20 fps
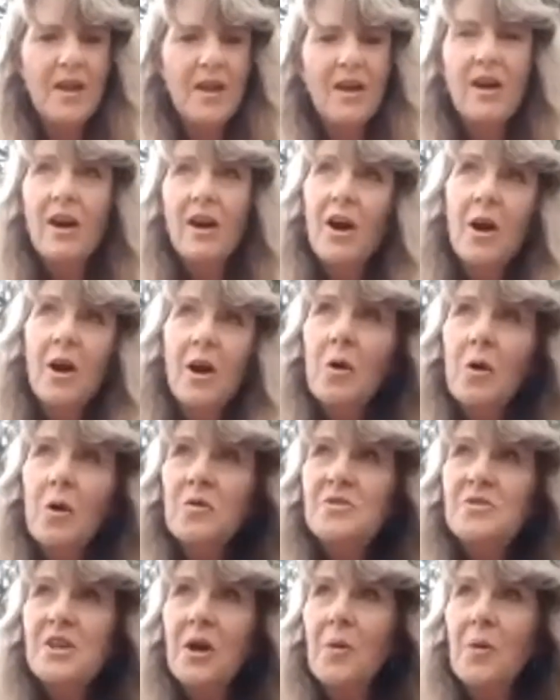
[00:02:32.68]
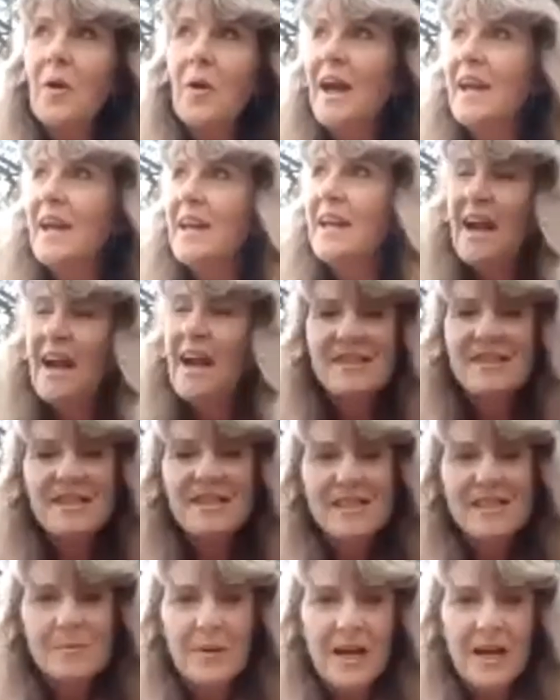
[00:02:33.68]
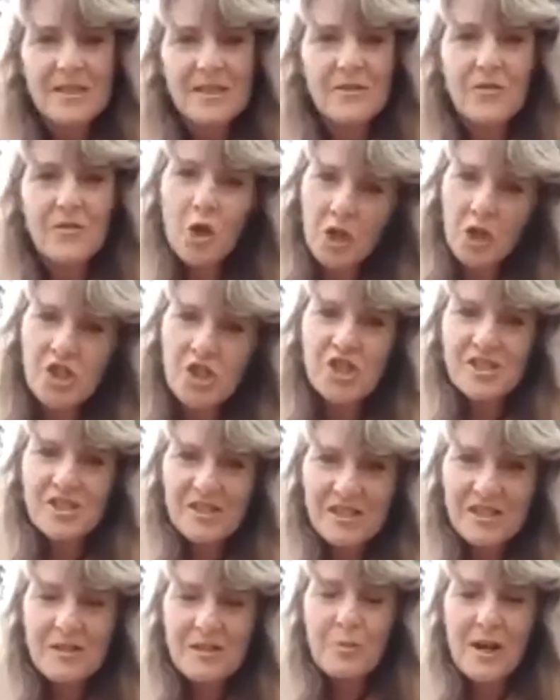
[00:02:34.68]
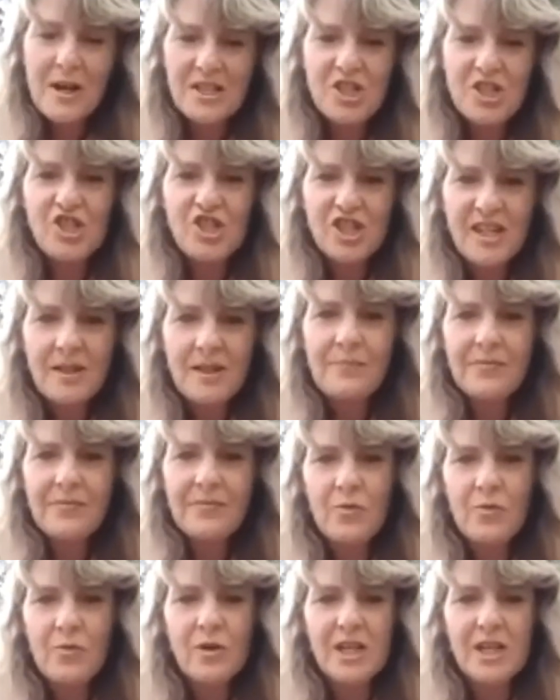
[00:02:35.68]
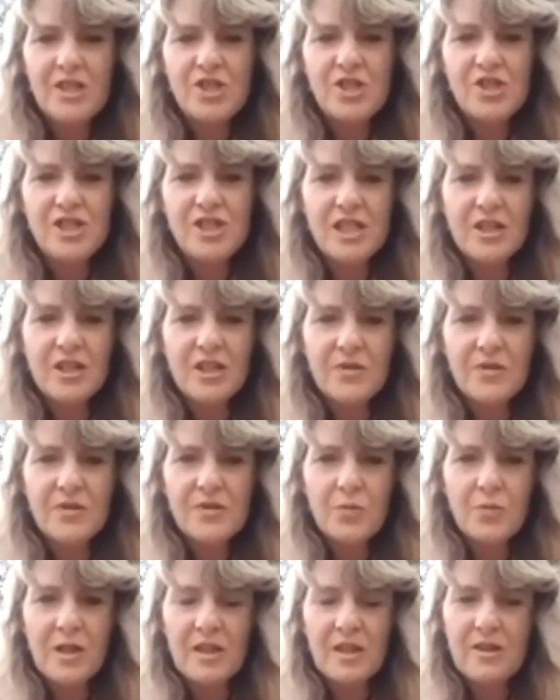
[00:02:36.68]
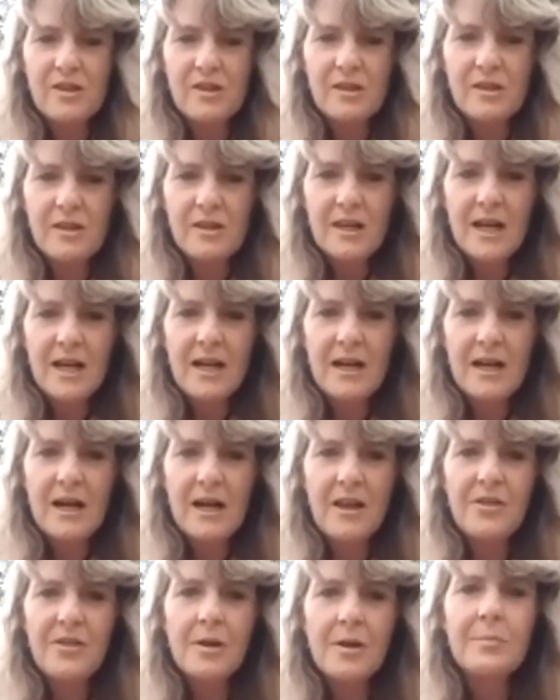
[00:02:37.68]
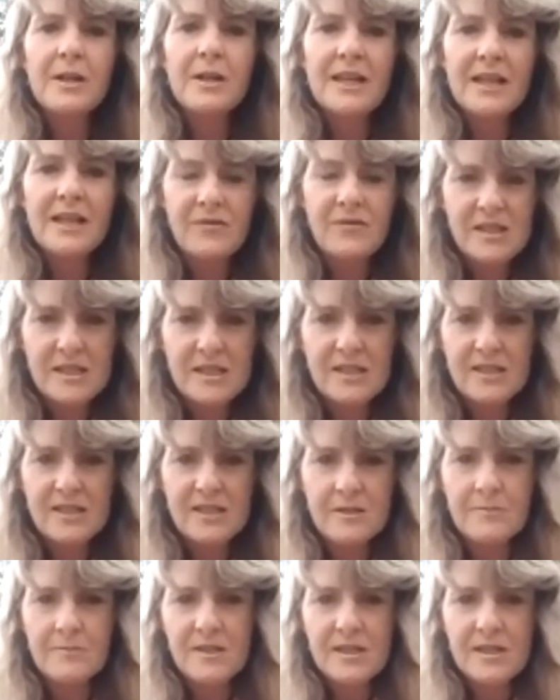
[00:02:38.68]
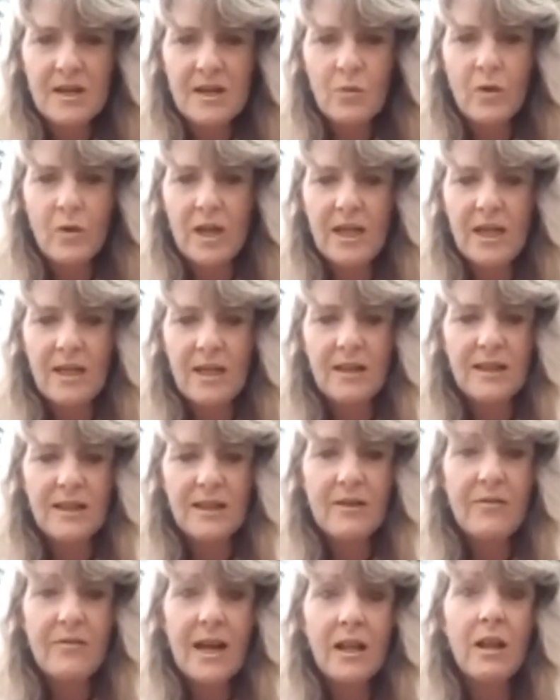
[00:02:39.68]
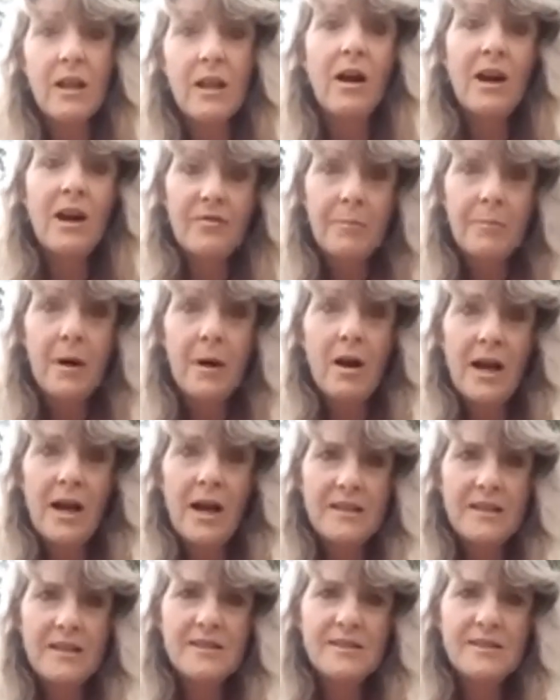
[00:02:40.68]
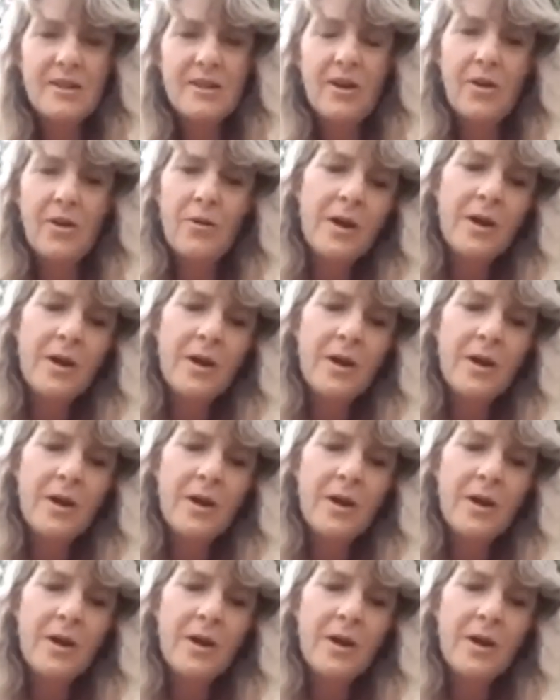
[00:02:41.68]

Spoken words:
I'm also a access bars of consciousness practitioner, which deals with the belief systems that we live our life by. So